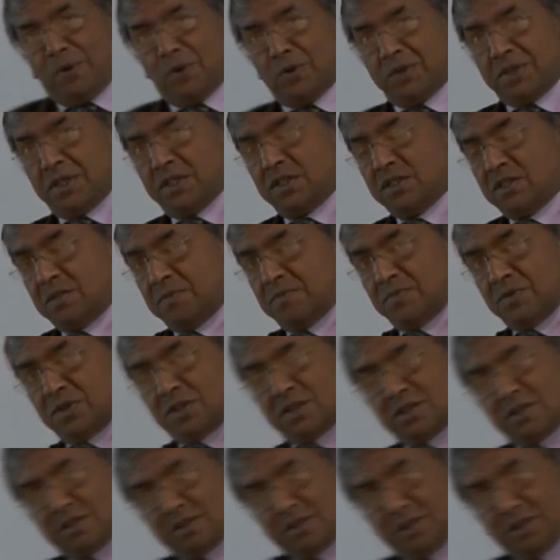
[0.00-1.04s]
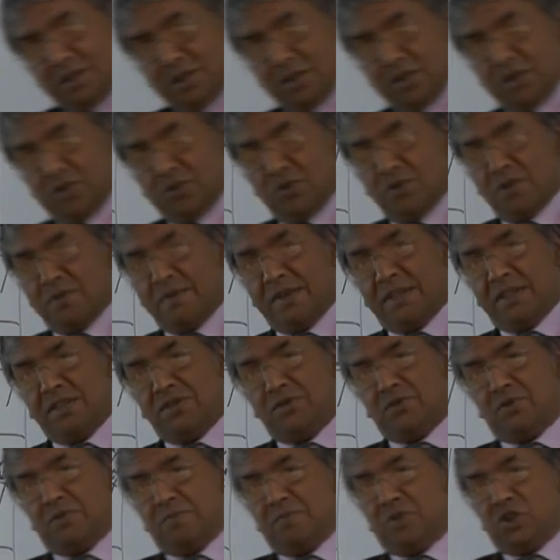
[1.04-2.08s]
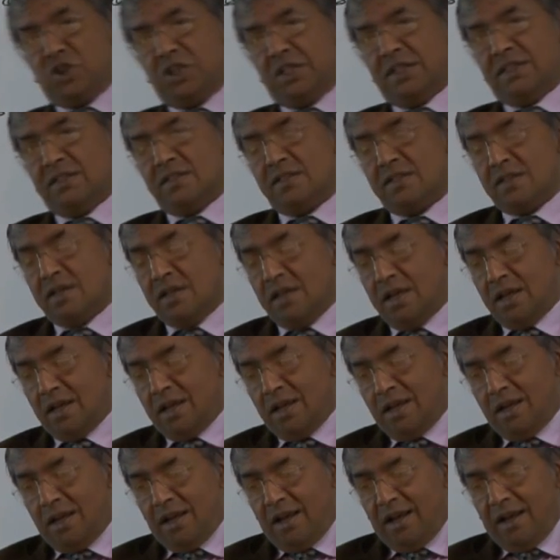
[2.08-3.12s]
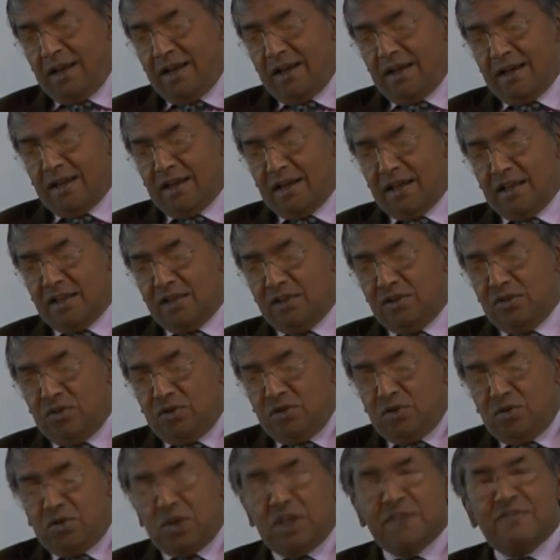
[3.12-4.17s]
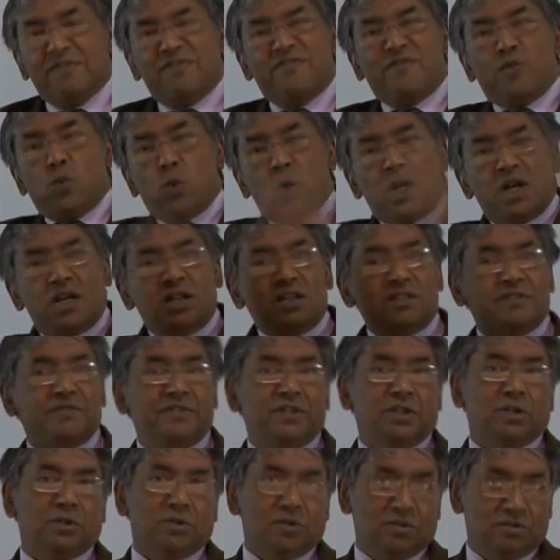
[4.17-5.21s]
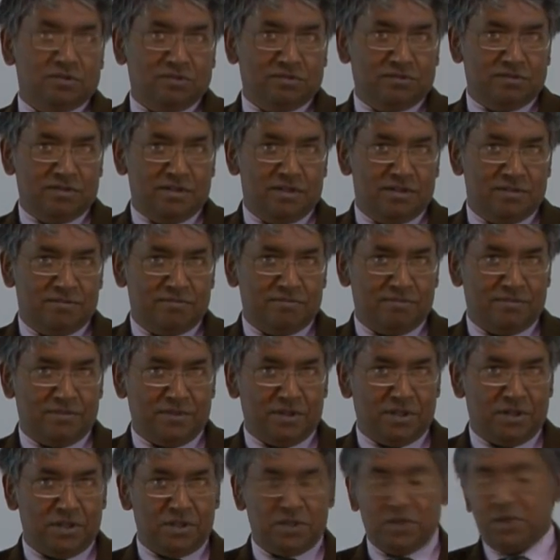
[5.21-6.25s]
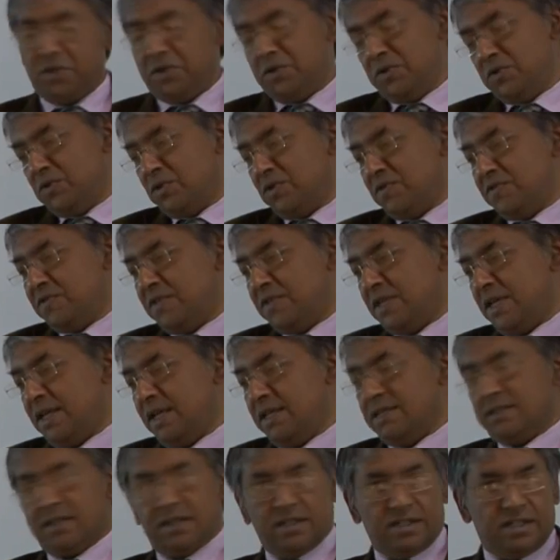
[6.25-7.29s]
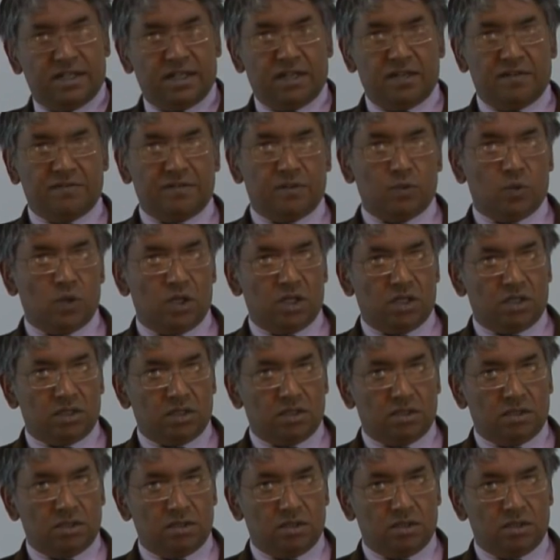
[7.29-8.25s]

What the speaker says: PureSystems, you know, you talk about these sort of machines, you give a world view. You know, you sort of say it's going to take over the world.